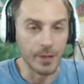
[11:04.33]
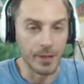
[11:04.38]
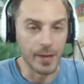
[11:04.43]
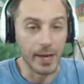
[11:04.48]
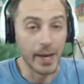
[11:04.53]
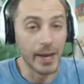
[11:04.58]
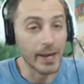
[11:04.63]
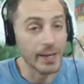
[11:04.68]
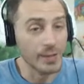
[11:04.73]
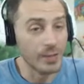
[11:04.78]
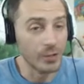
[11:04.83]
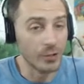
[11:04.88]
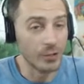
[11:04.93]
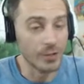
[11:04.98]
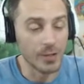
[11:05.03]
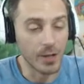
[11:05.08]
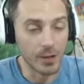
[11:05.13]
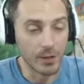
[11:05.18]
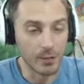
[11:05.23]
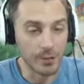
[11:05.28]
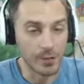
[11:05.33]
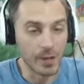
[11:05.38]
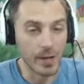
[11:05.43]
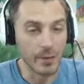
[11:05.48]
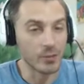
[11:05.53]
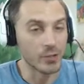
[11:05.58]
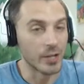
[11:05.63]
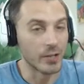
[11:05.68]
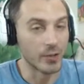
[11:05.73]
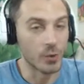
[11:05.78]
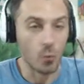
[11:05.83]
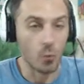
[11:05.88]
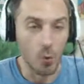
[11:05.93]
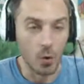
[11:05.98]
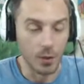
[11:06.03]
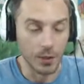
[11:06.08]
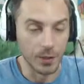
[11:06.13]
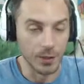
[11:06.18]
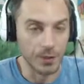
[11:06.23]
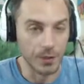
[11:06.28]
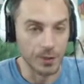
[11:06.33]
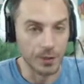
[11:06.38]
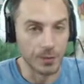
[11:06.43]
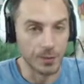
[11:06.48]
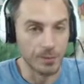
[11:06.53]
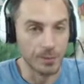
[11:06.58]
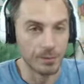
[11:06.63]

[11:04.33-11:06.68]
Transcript: it can deal a ton of damage, I don't want it to.